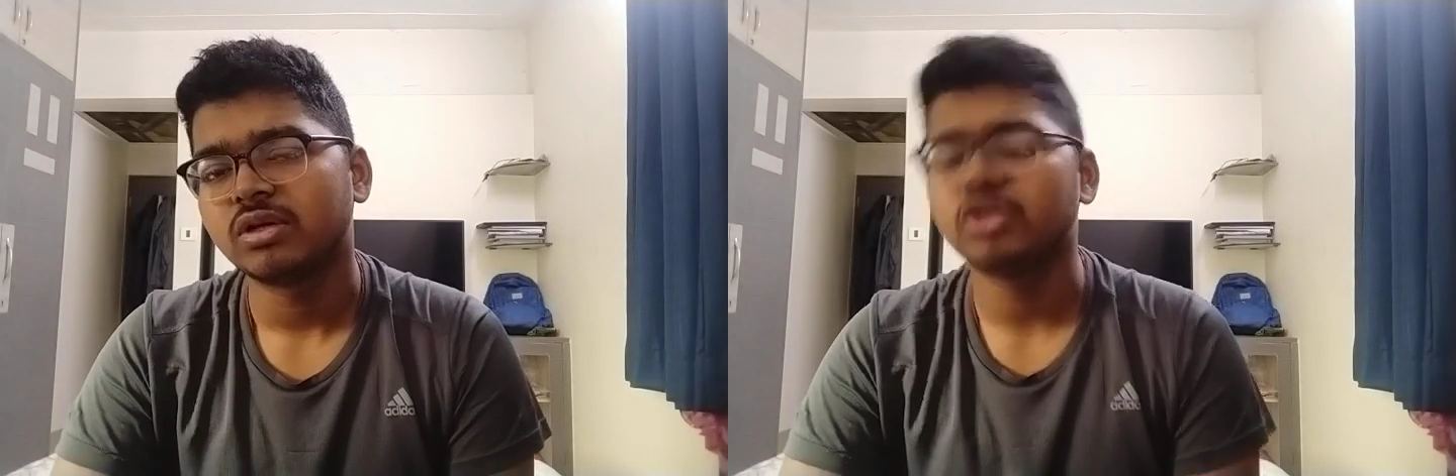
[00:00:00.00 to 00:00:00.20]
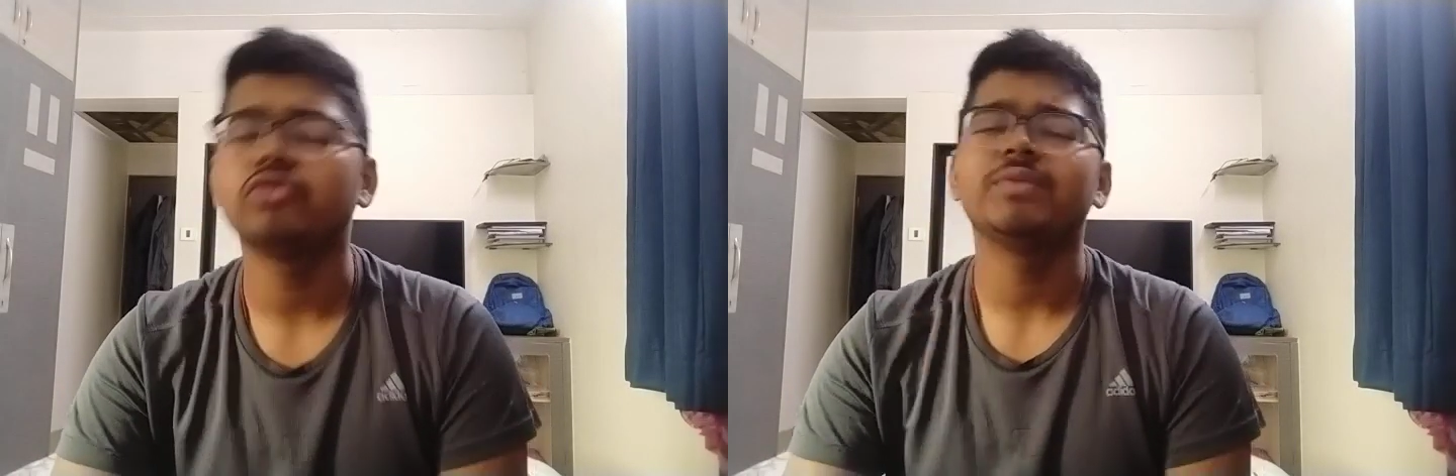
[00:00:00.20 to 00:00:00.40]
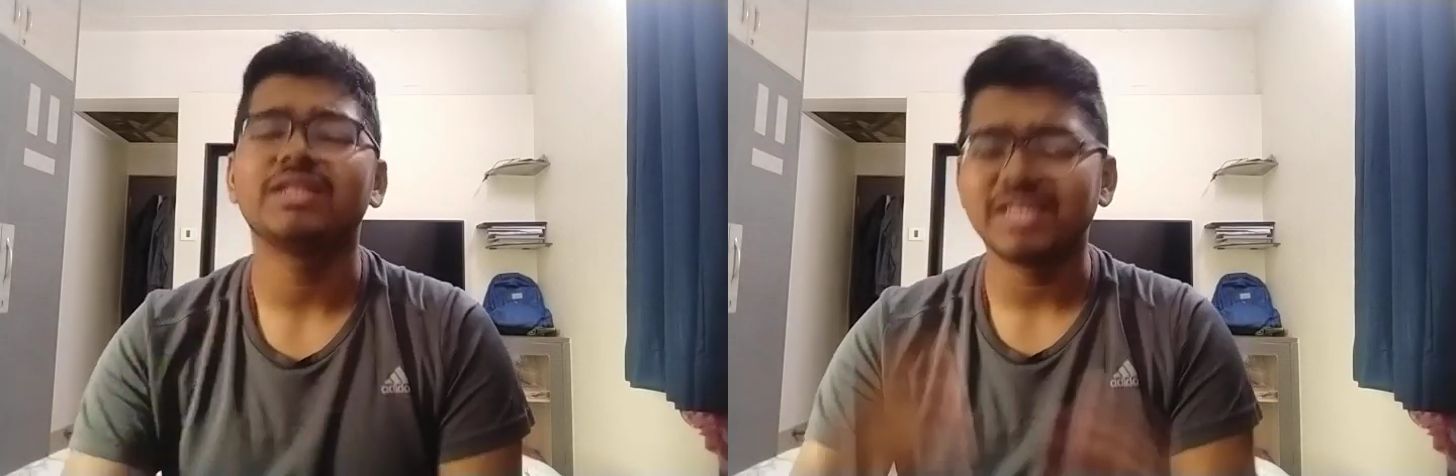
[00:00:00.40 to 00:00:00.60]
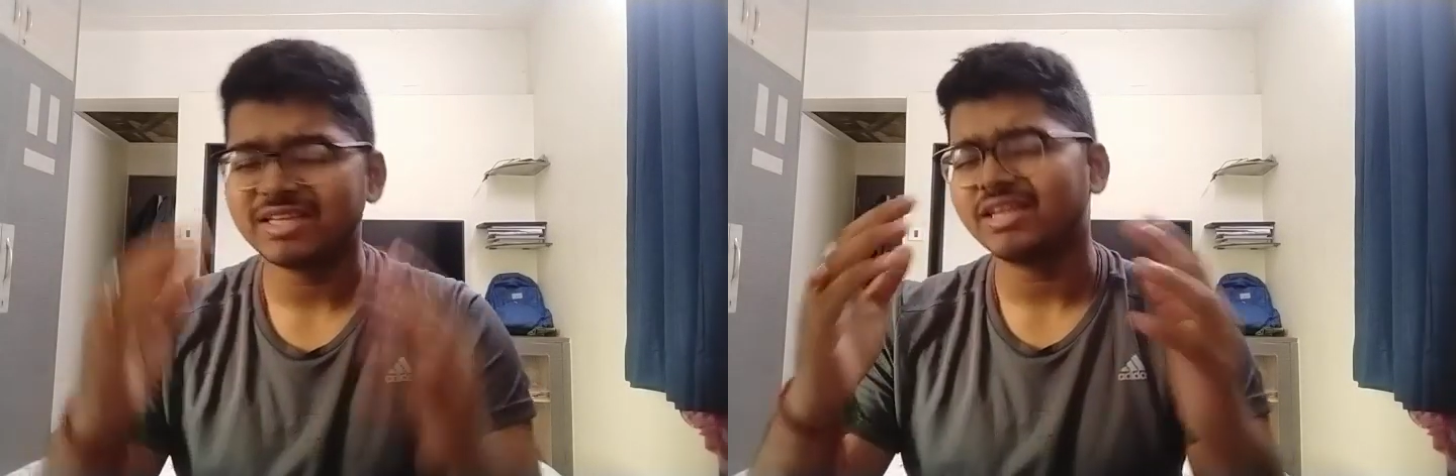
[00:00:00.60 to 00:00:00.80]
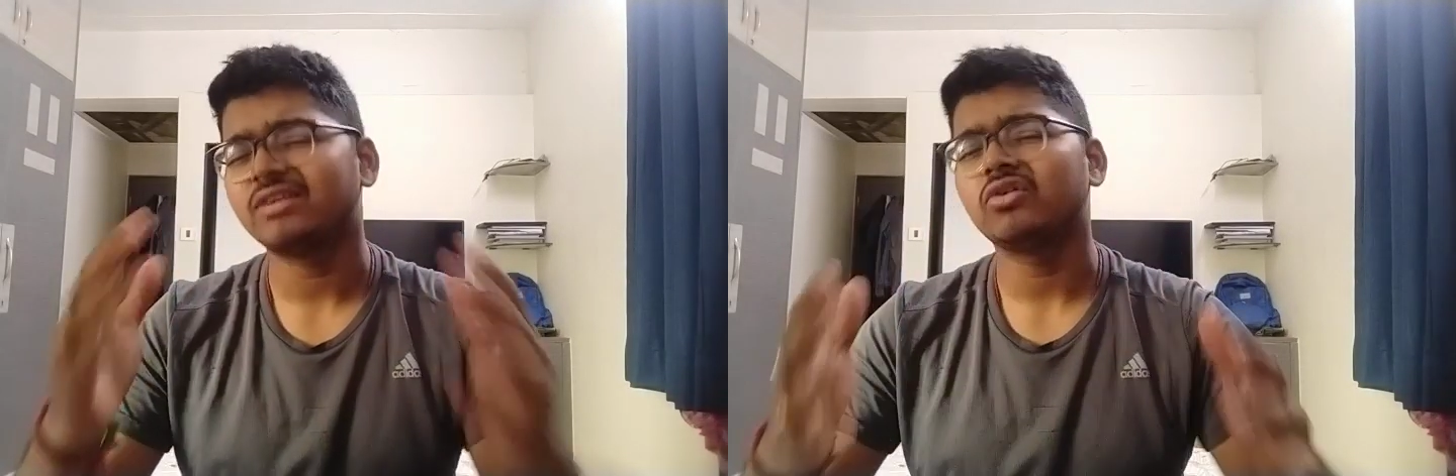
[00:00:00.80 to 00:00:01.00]
Now you may
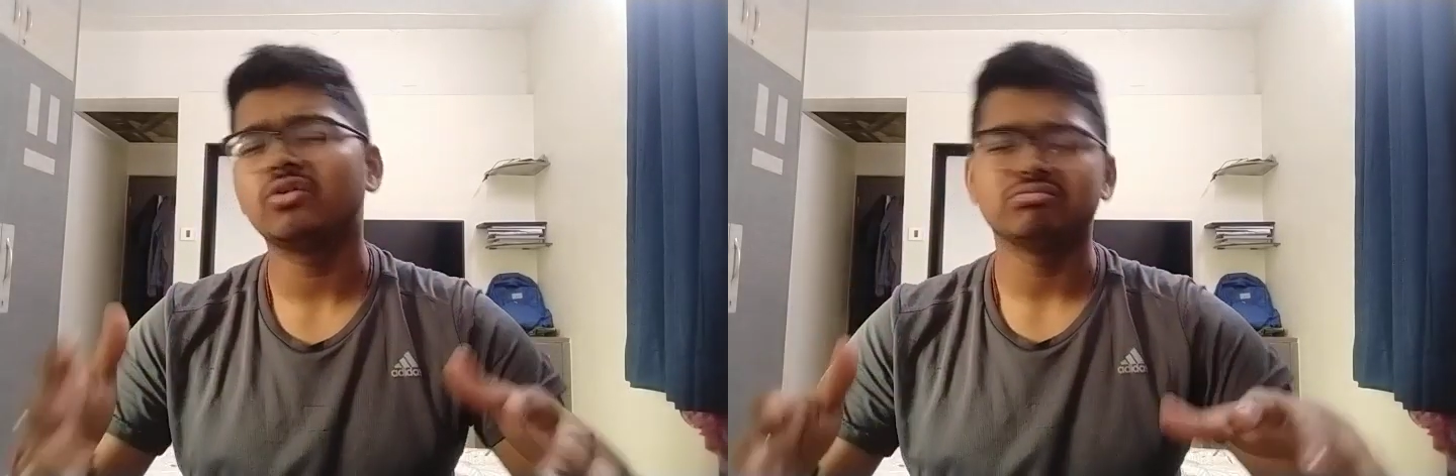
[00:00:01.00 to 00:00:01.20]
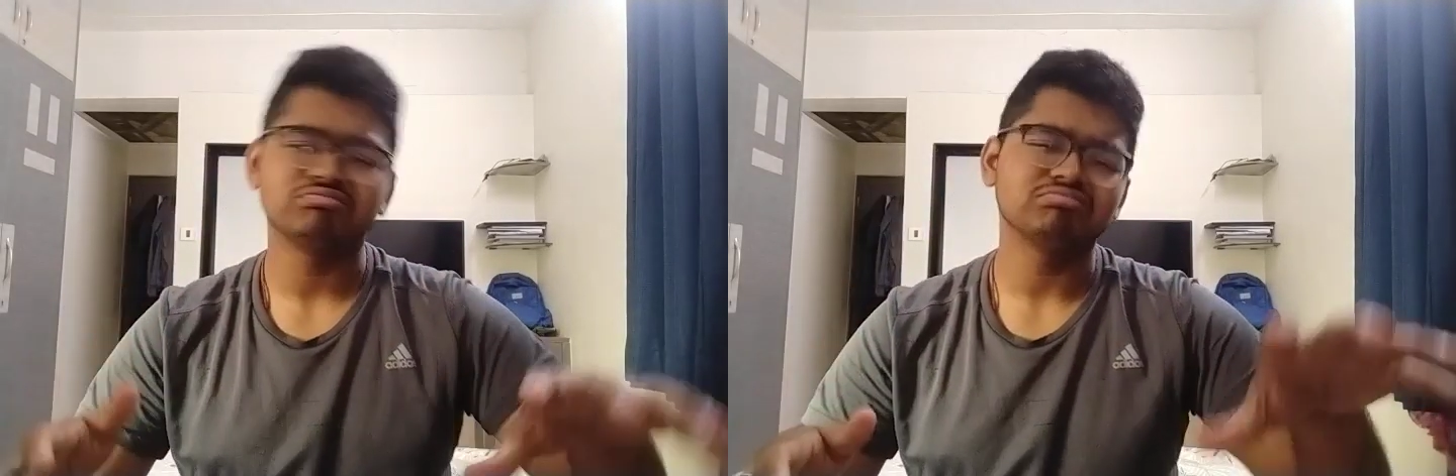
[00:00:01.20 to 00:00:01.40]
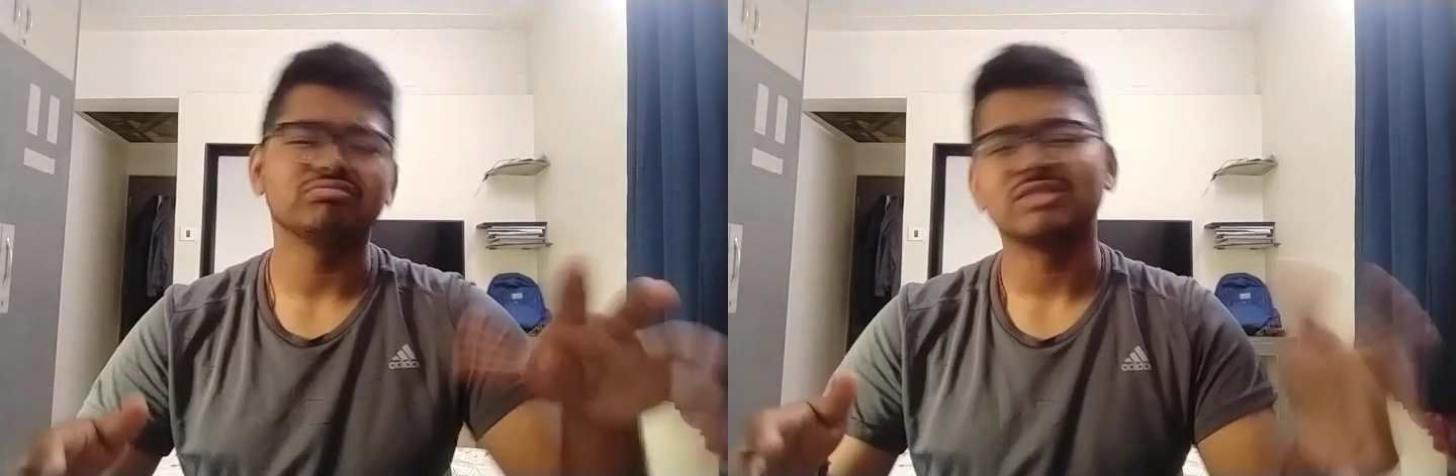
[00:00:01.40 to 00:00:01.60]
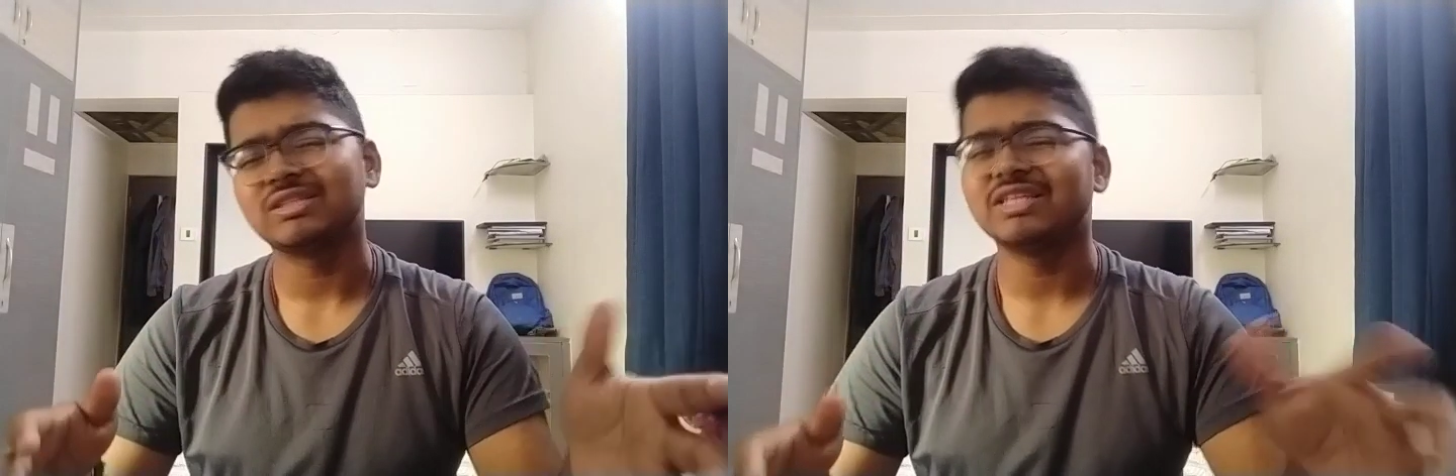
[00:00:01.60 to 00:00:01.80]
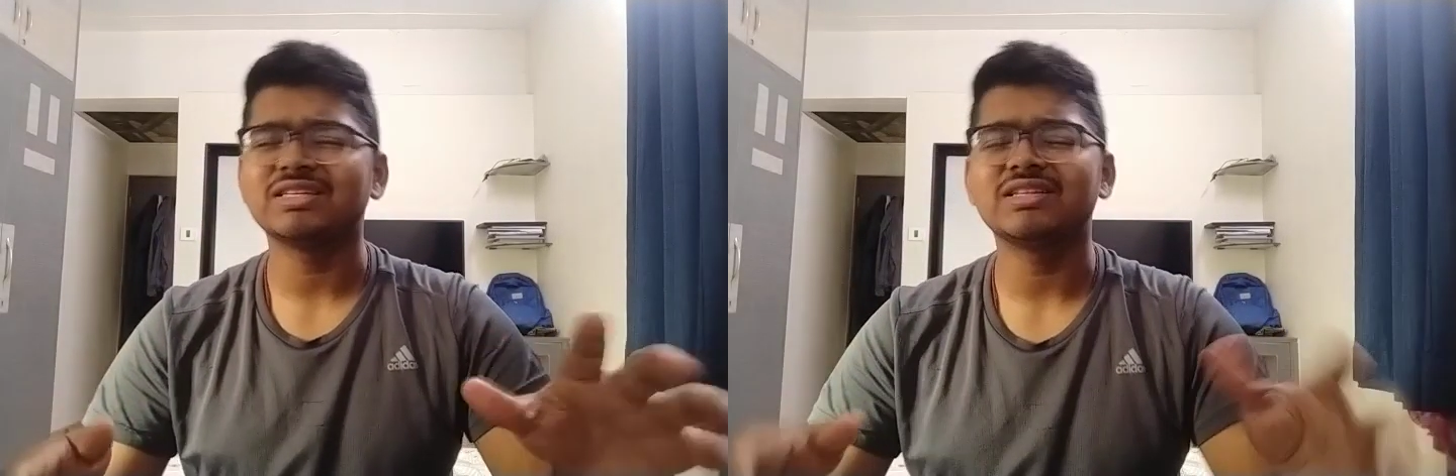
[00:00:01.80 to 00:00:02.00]
think that, oh,
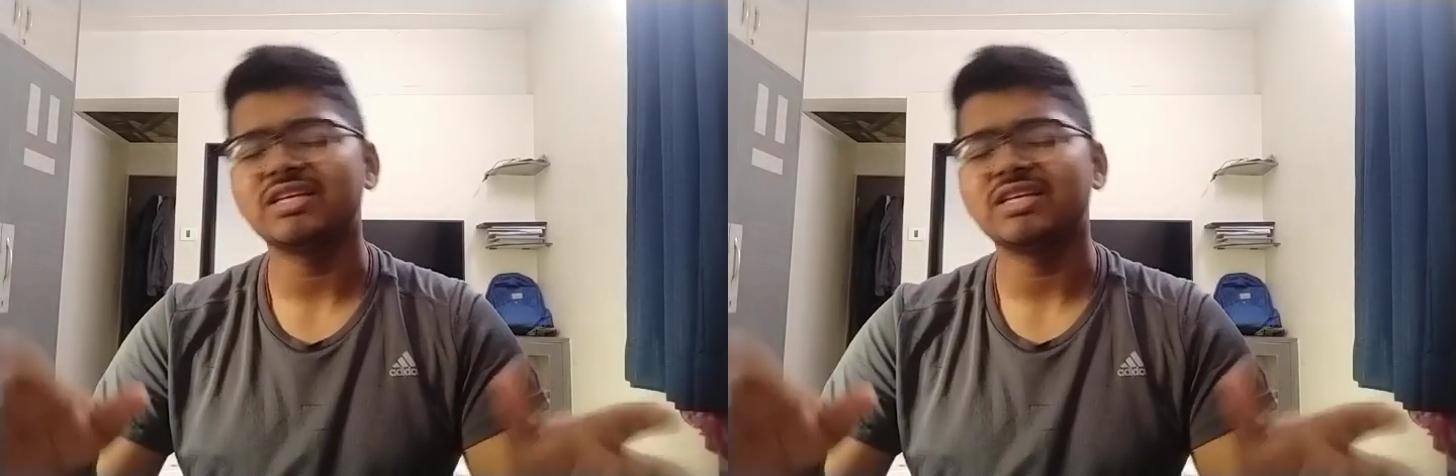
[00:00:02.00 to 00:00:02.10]
these are